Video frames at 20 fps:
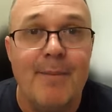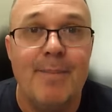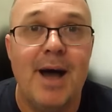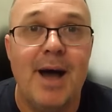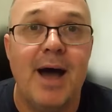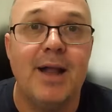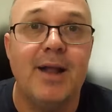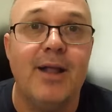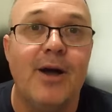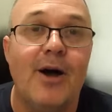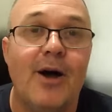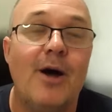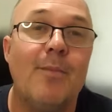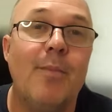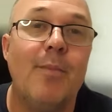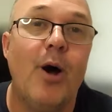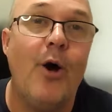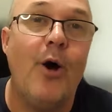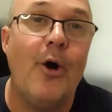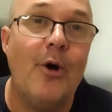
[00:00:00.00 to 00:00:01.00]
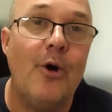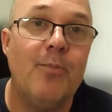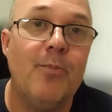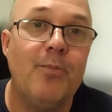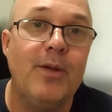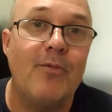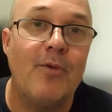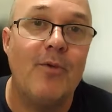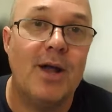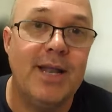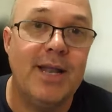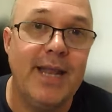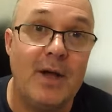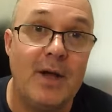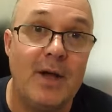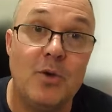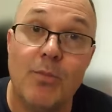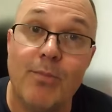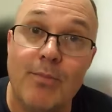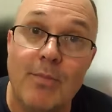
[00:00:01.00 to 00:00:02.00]
But I'm hoping right now
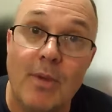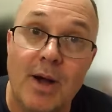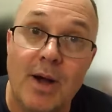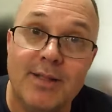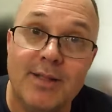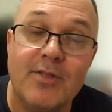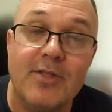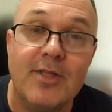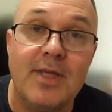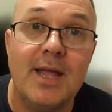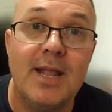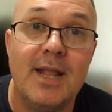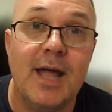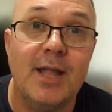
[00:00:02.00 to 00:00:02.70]
your mindset